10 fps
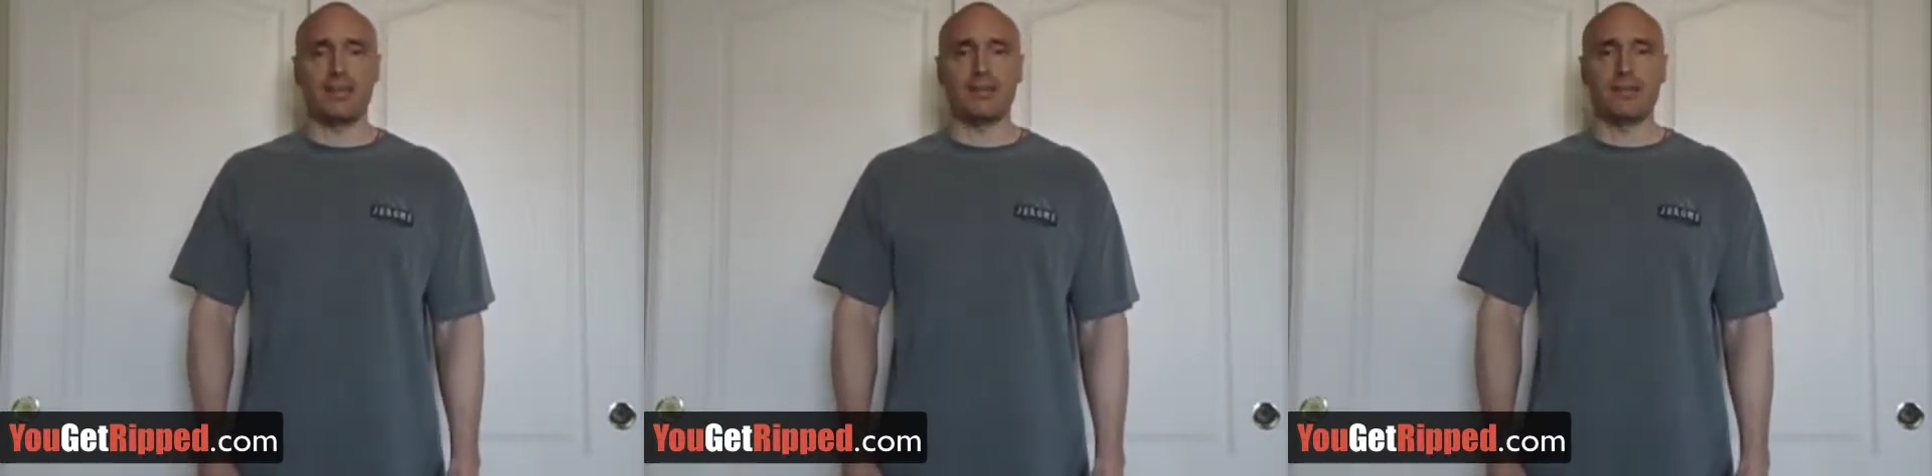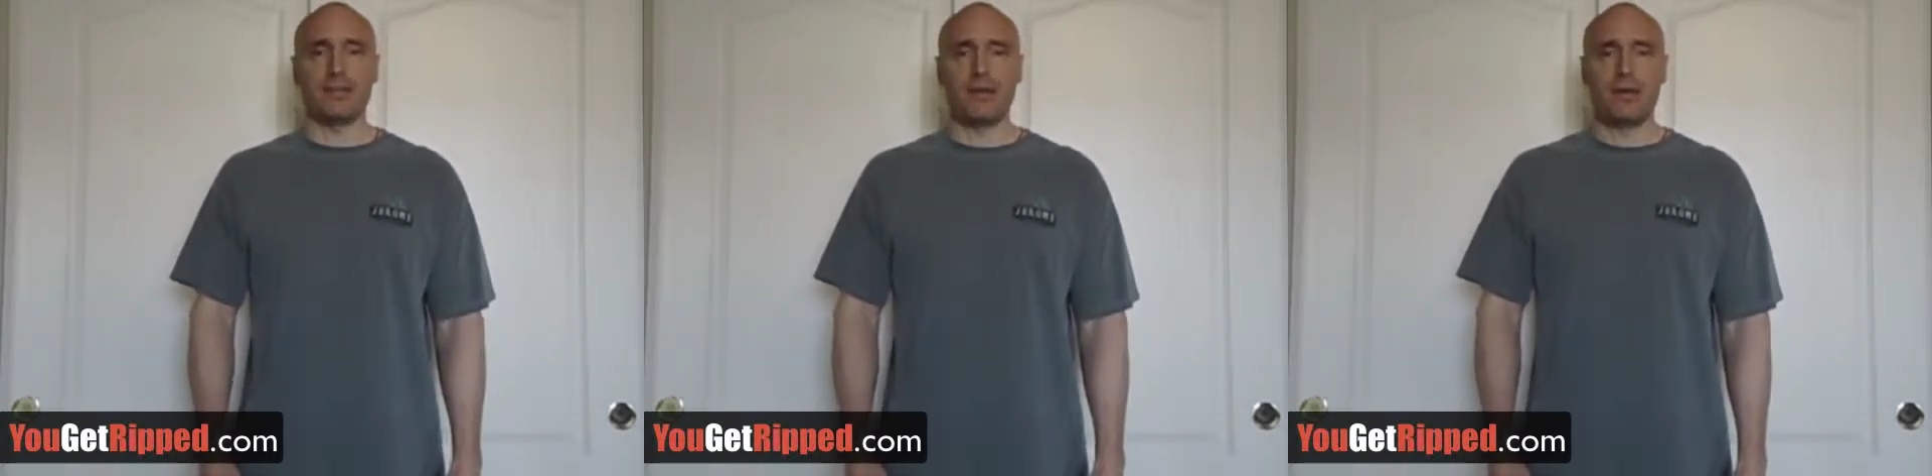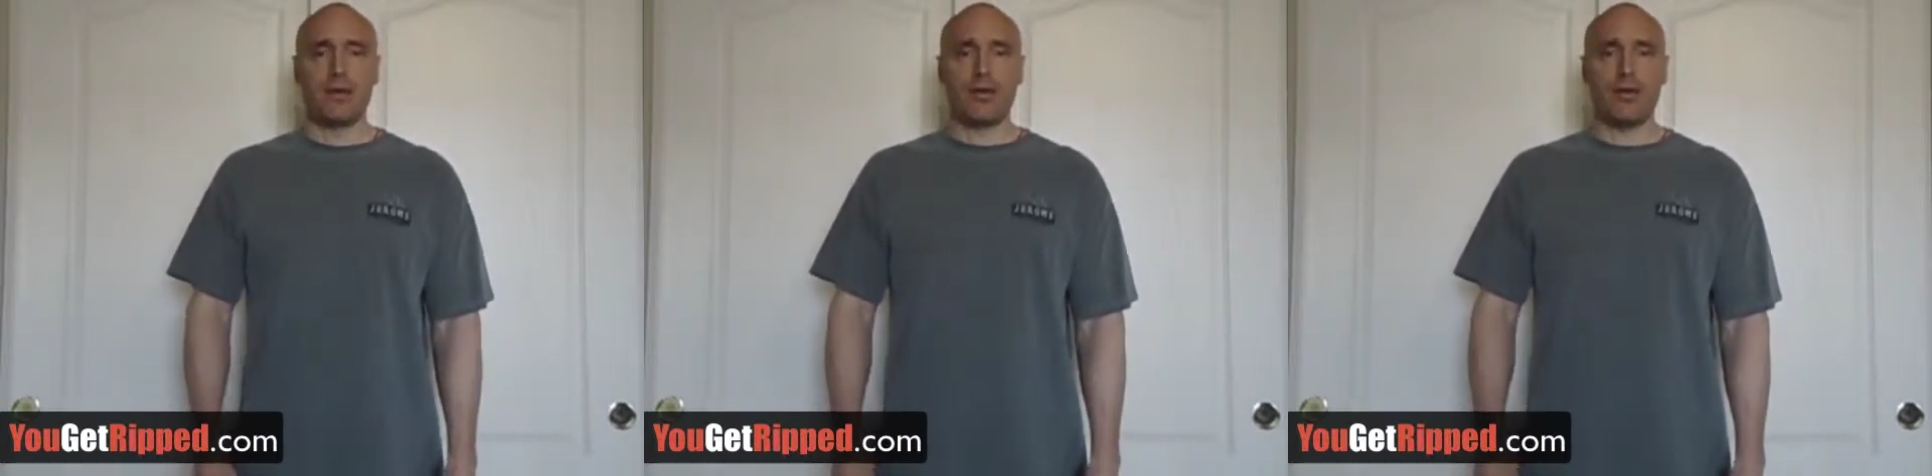and
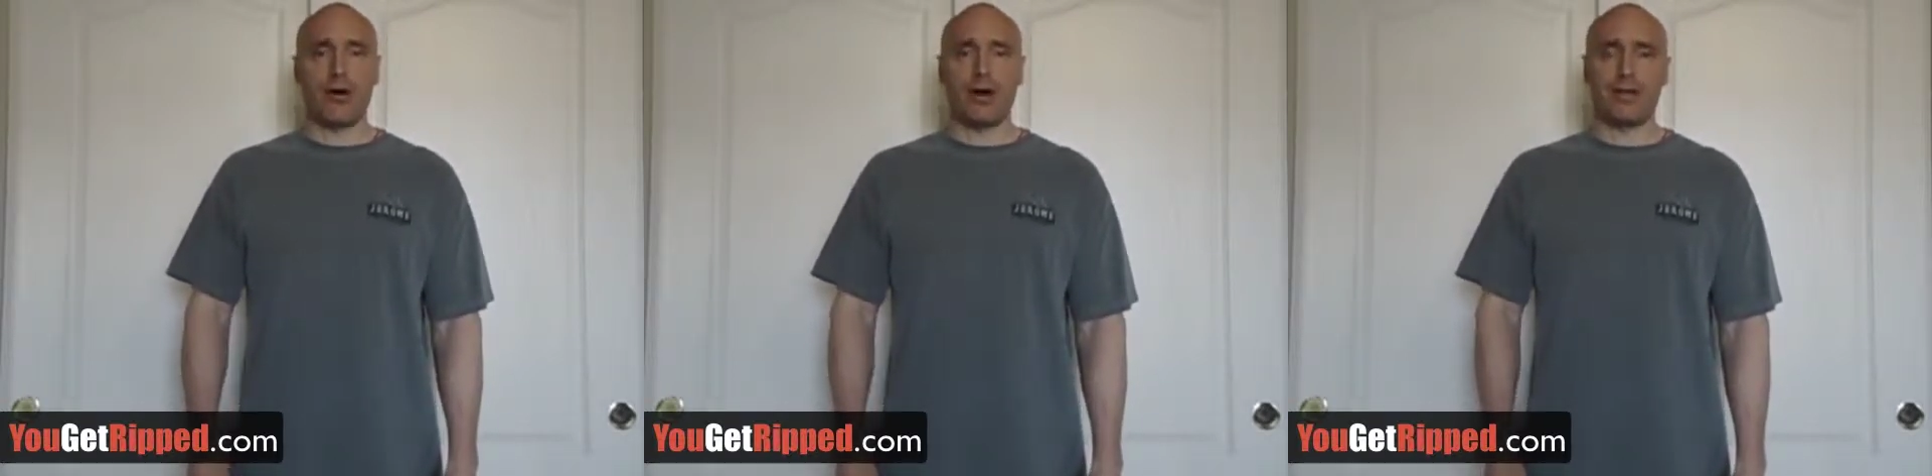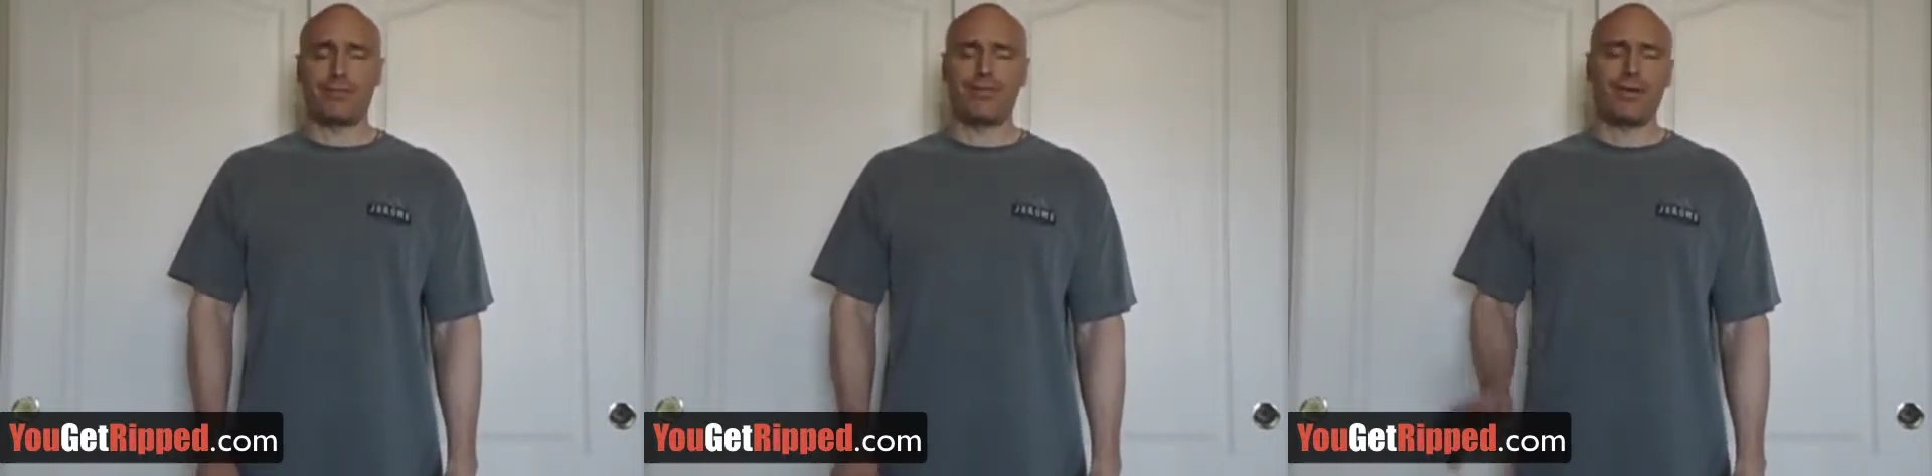thought,